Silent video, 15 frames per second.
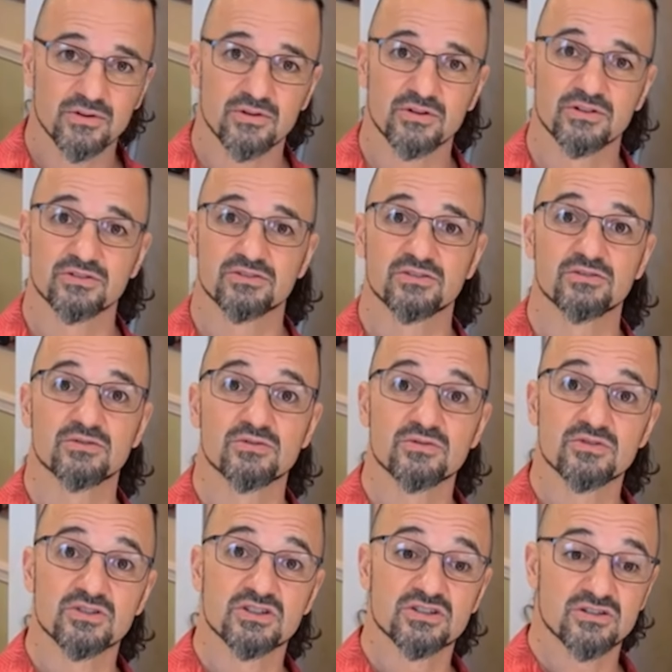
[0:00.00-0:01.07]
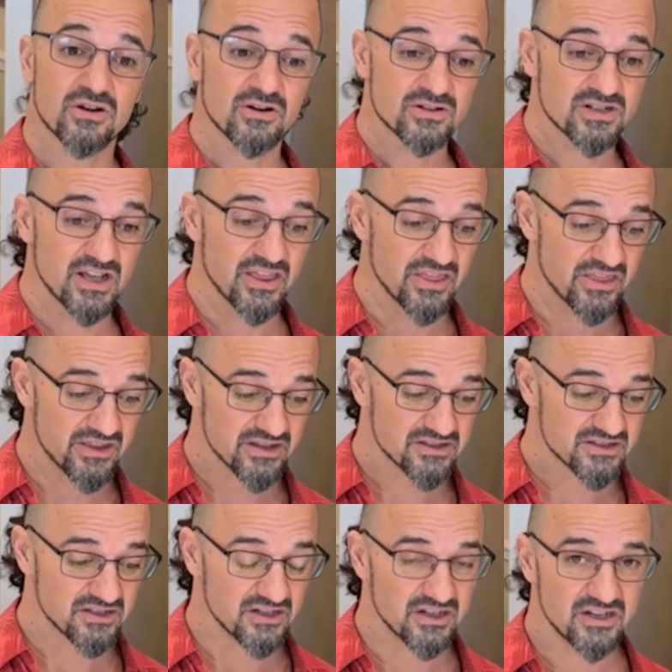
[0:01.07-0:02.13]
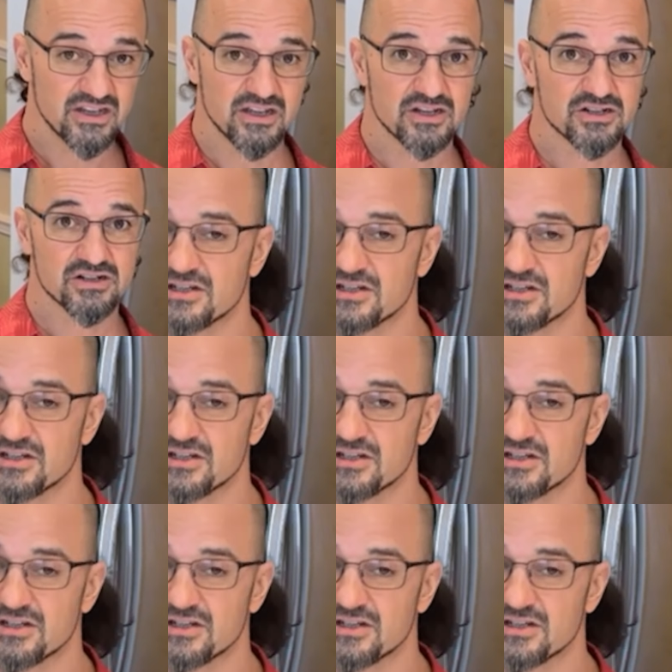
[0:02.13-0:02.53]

going to start this dish,